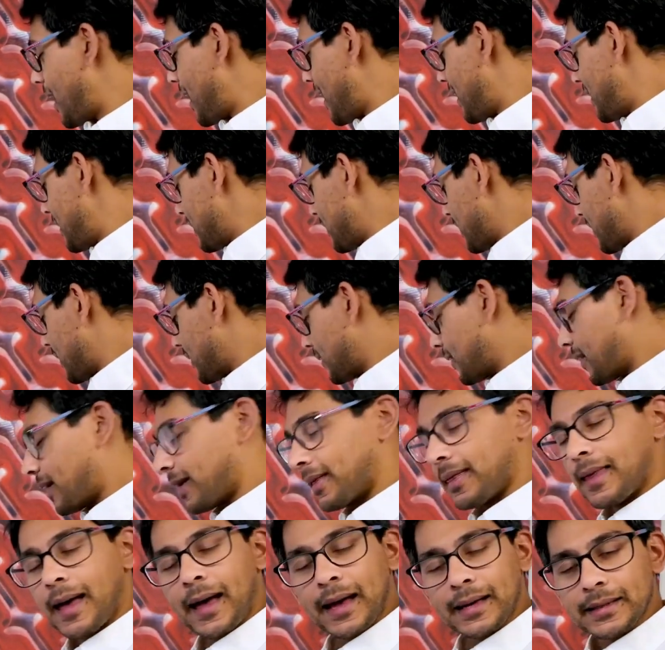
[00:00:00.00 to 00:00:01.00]
anything
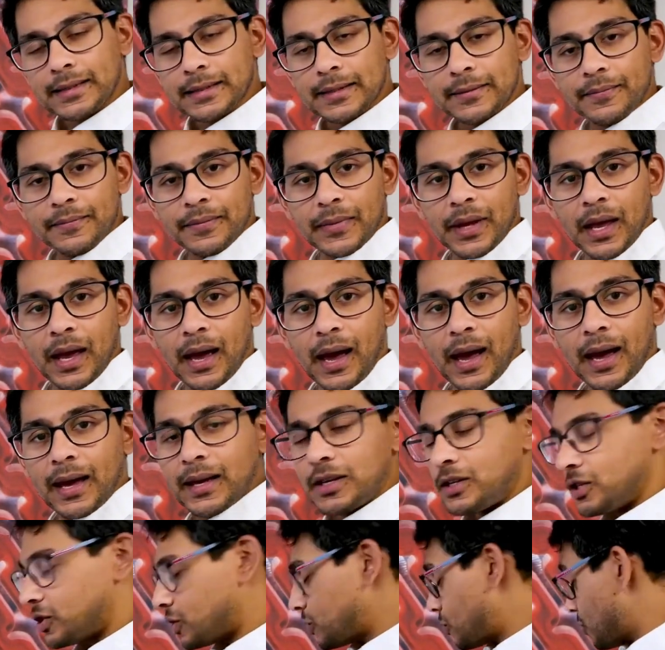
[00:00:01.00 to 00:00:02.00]
like that,
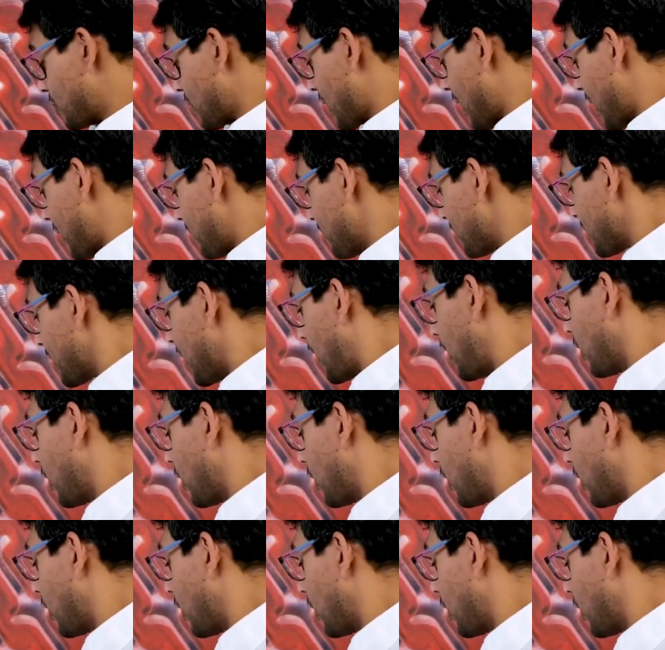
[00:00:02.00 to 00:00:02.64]
and you get